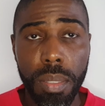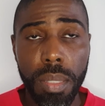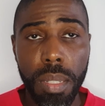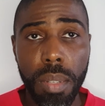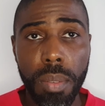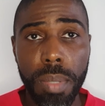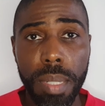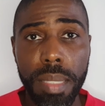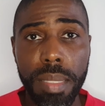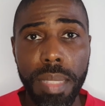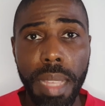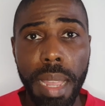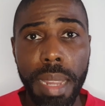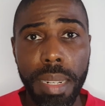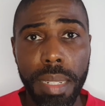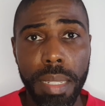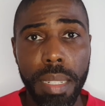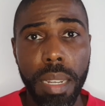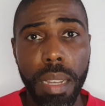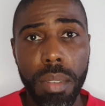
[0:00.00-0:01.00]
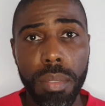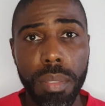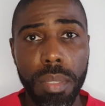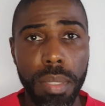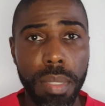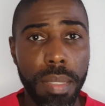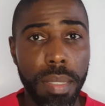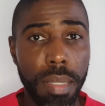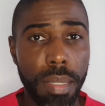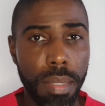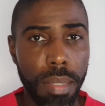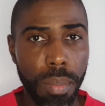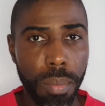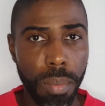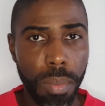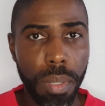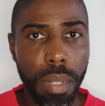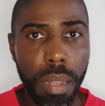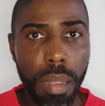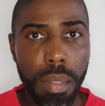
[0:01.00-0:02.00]
know, recycling countries in the
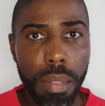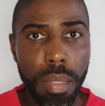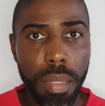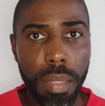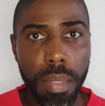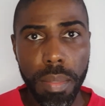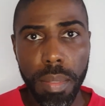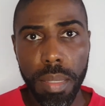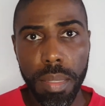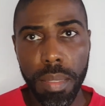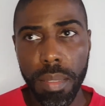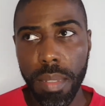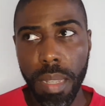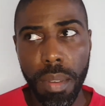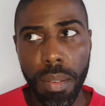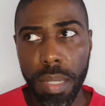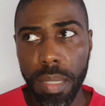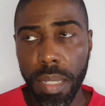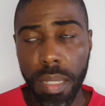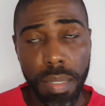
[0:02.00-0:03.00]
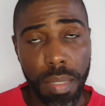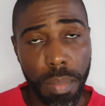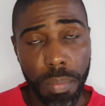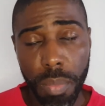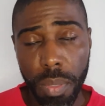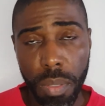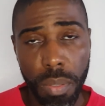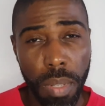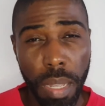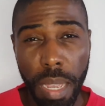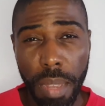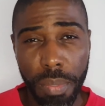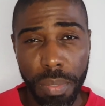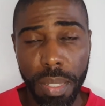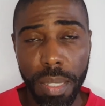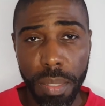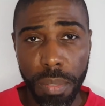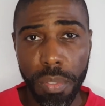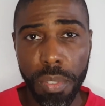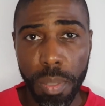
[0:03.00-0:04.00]
world. Nowadays, I don't have
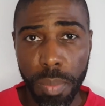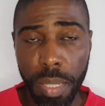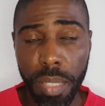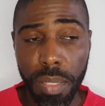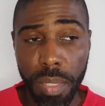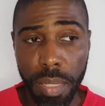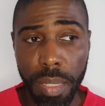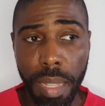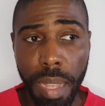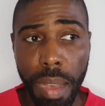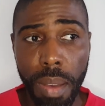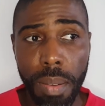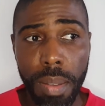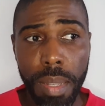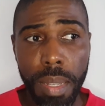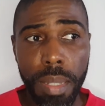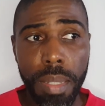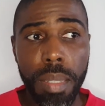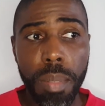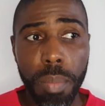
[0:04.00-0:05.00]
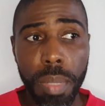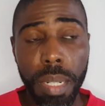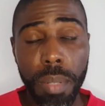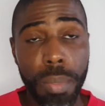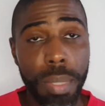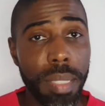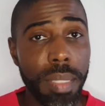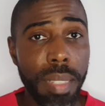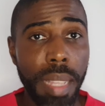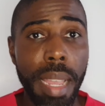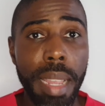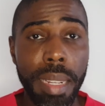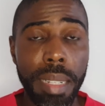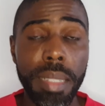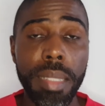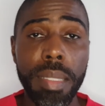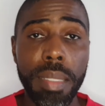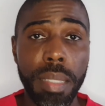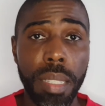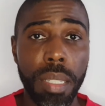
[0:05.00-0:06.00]
the information now, but
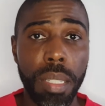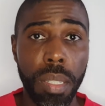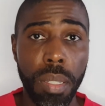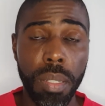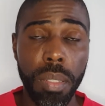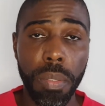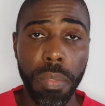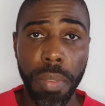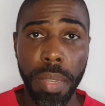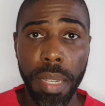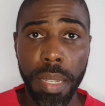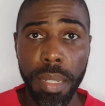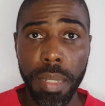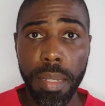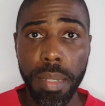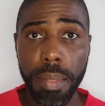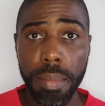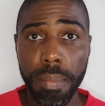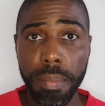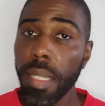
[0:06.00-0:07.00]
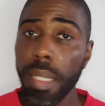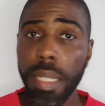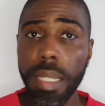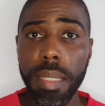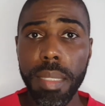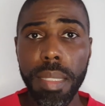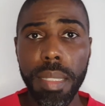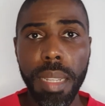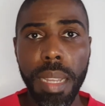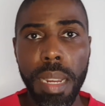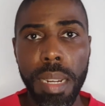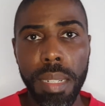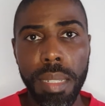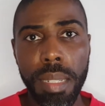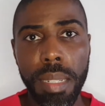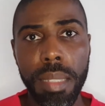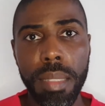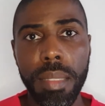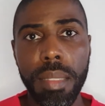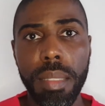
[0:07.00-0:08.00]
recycling is a good thing. Here in
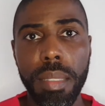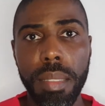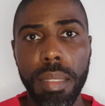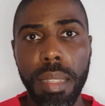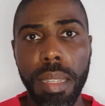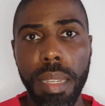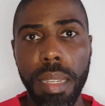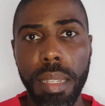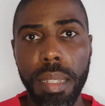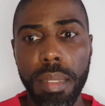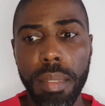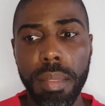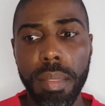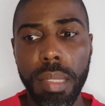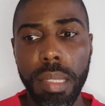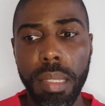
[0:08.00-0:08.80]
Ireland, they